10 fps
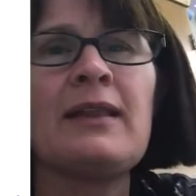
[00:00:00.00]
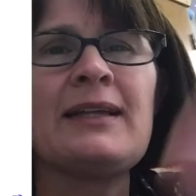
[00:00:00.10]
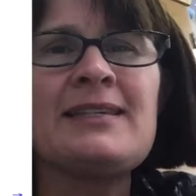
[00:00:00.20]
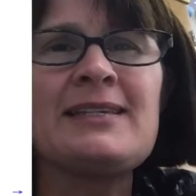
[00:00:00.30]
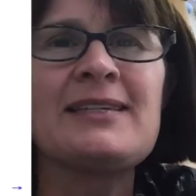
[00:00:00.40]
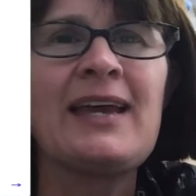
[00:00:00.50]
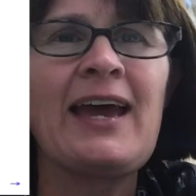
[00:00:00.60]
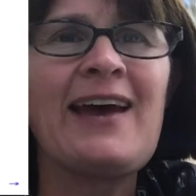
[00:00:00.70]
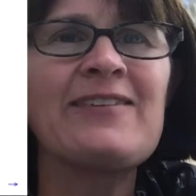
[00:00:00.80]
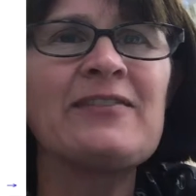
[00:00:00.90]
That says
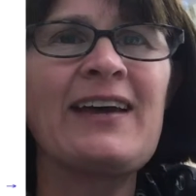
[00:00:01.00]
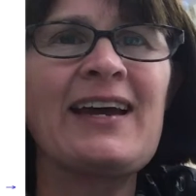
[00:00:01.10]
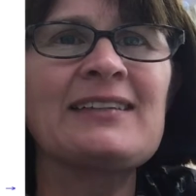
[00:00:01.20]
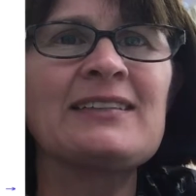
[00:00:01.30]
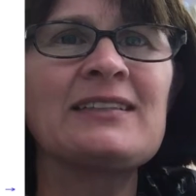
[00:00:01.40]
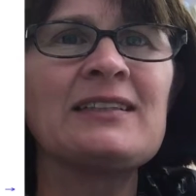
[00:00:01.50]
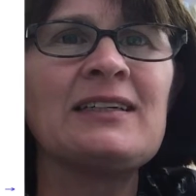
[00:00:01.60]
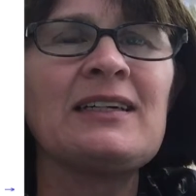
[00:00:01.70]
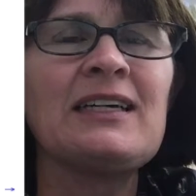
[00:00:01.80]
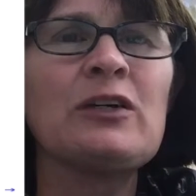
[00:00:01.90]
f of x
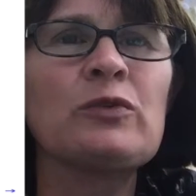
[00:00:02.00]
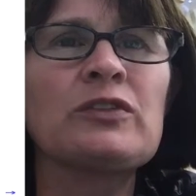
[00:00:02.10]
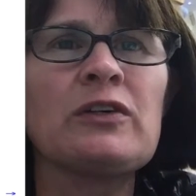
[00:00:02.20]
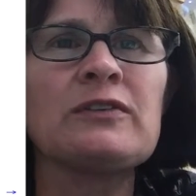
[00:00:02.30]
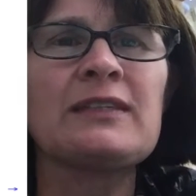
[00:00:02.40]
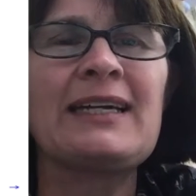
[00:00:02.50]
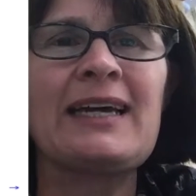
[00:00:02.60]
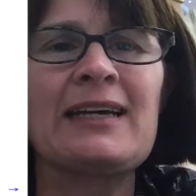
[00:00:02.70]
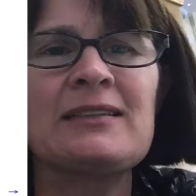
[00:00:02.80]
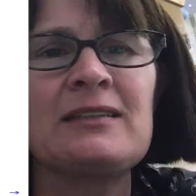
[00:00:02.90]
equals cosine
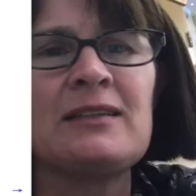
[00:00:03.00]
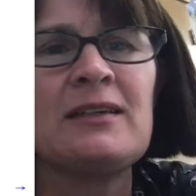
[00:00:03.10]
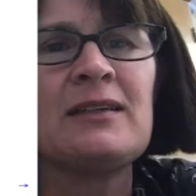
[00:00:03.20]
x.